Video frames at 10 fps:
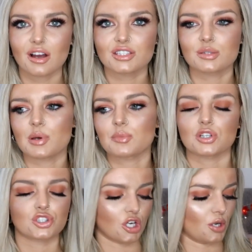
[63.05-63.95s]
item I'm
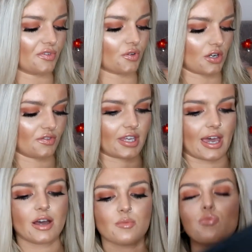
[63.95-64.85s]
going to show before I
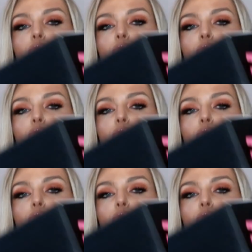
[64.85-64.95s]
forget